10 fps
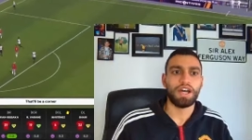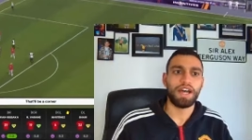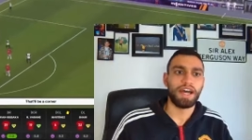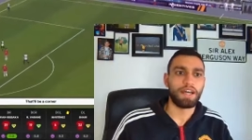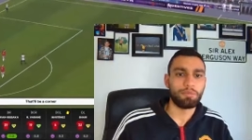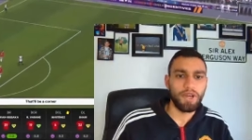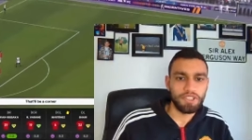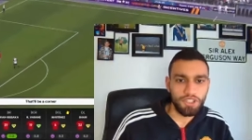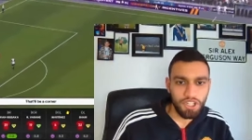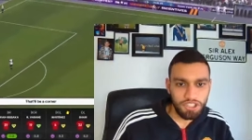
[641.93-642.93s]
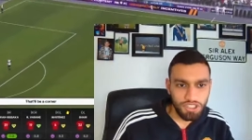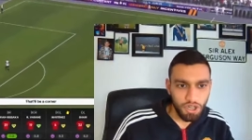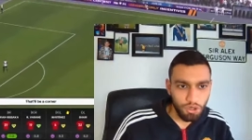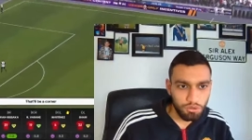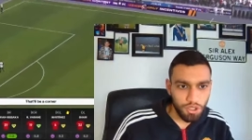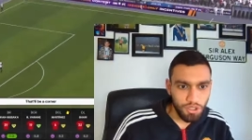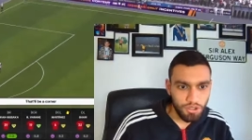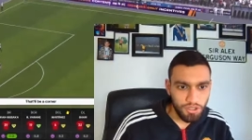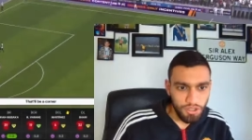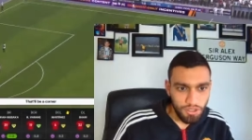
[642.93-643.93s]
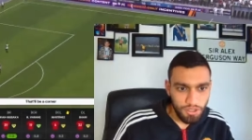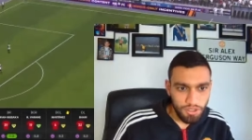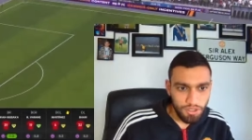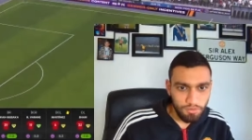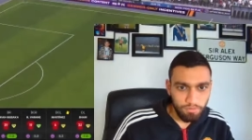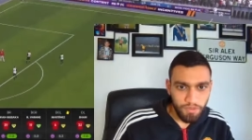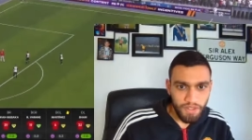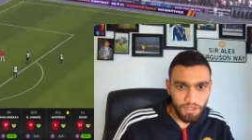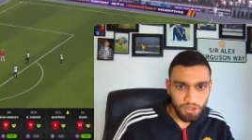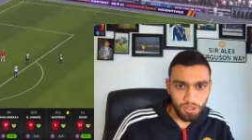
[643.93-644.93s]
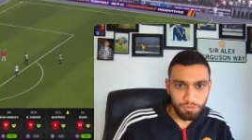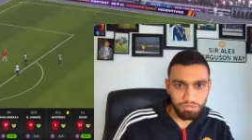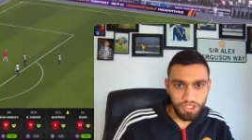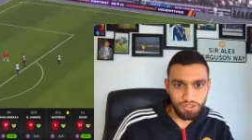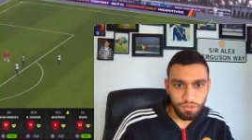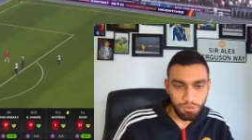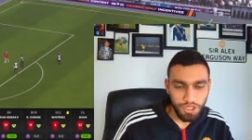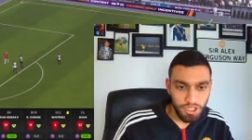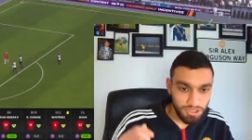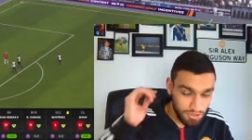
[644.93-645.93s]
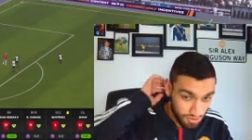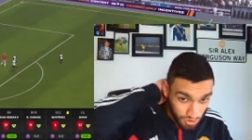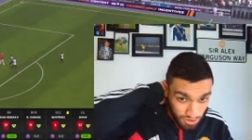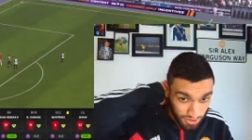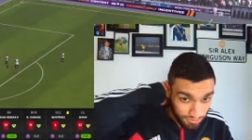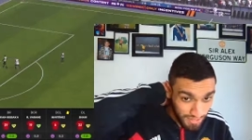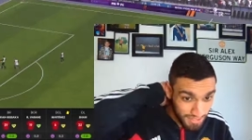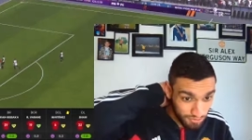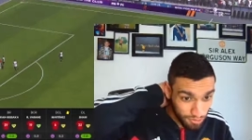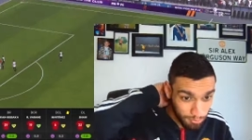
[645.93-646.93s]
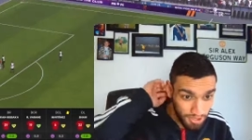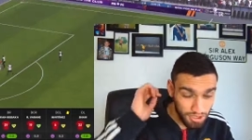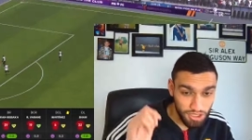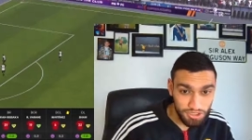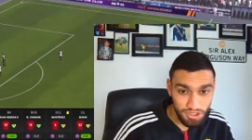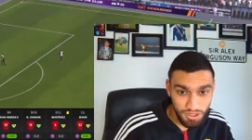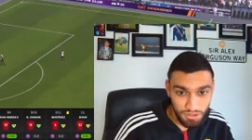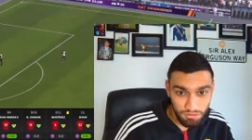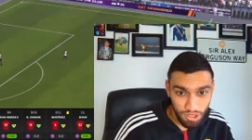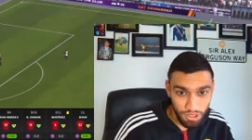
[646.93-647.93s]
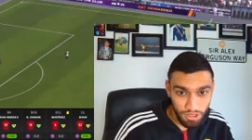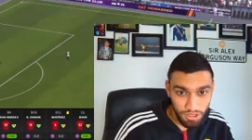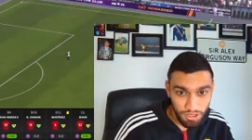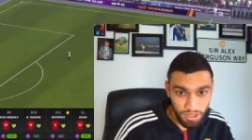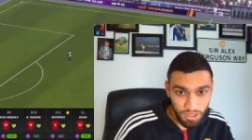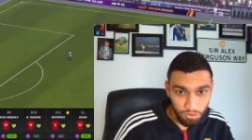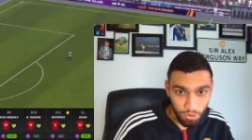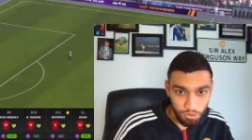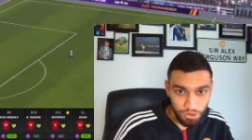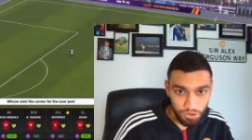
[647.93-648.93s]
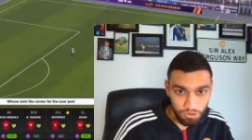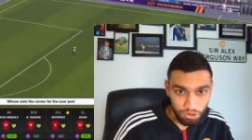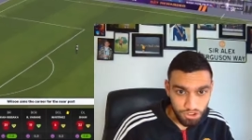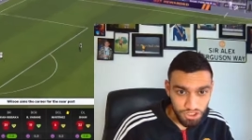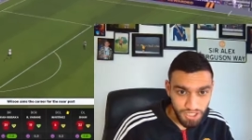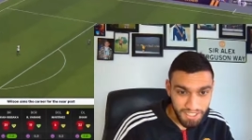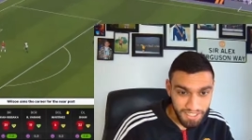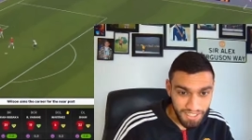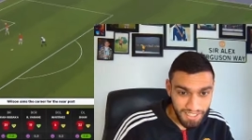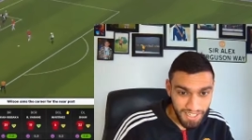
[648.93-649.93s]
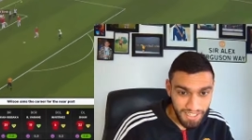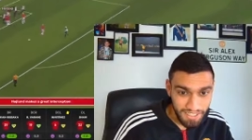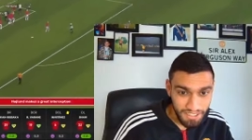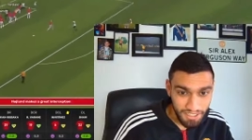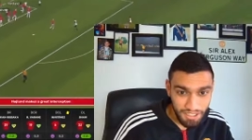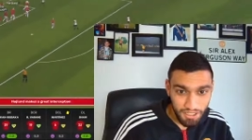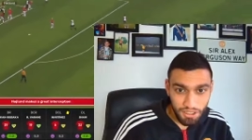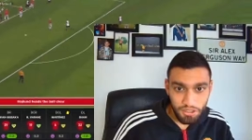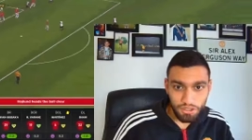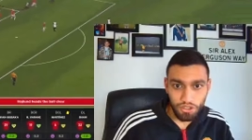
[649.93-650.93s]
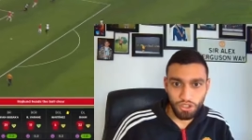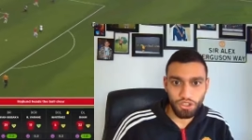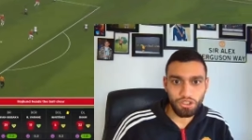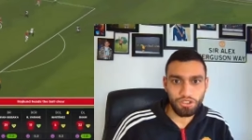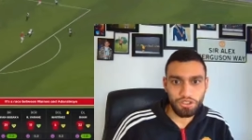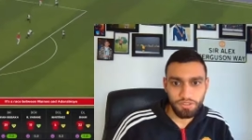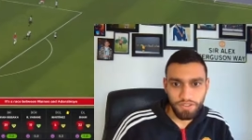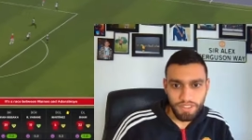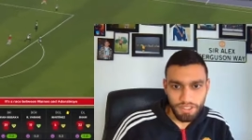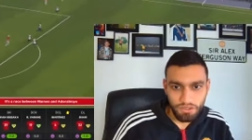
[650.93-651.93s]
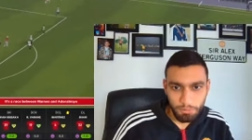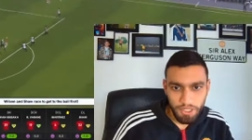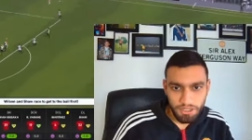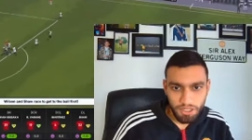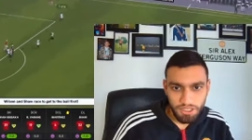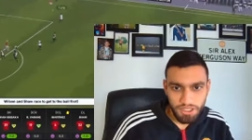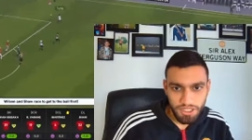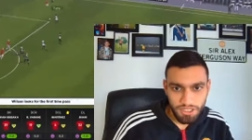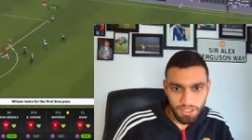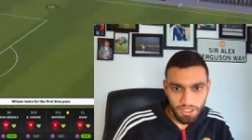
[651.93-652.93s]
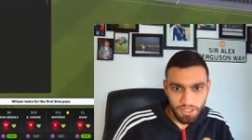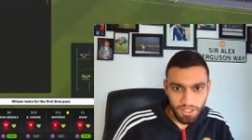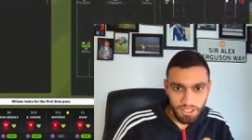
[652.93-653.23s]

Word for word: And Man United hold on. Good pressure from United. Good defending from Man United, rather. Wilson crosses it in again. Good defending from Man United. They